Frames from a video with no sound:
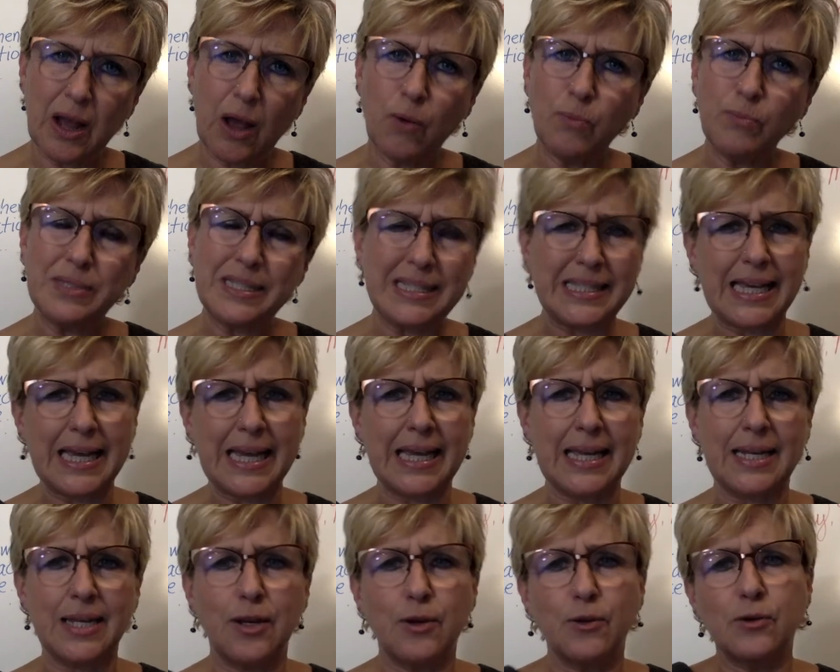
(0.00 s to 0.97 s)
home sick
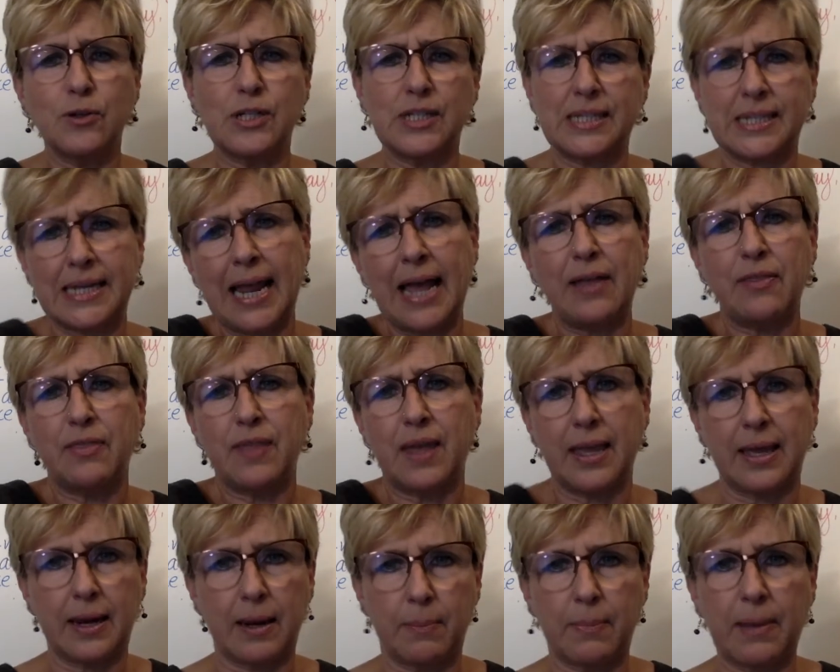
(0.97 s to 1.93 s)
and you're just now
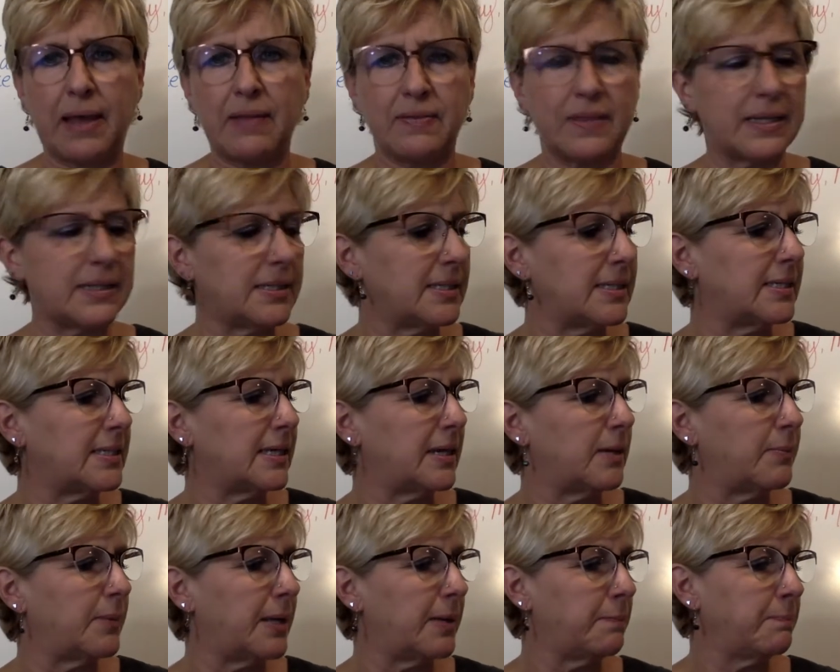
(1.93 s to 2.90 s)
thinking about this to
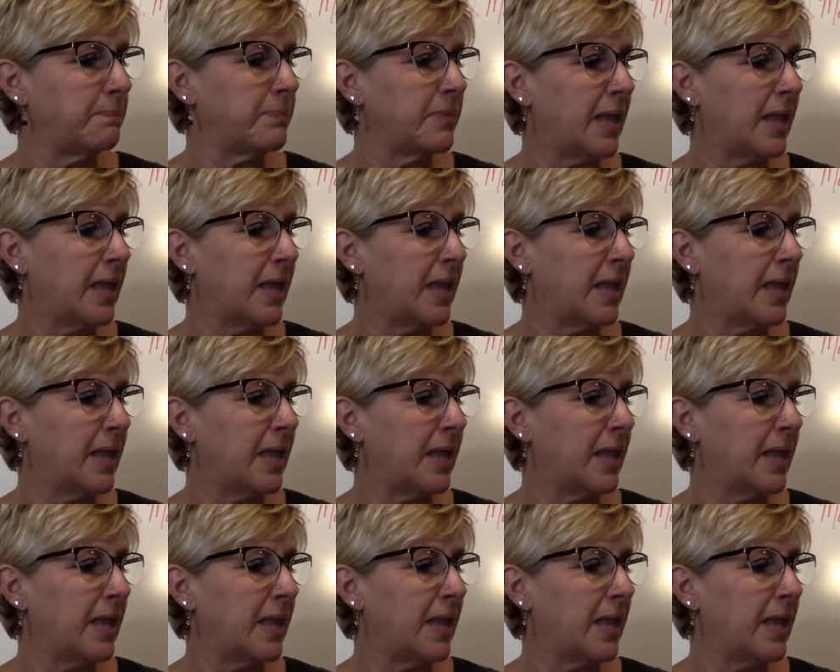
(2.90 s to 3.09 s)
tell me.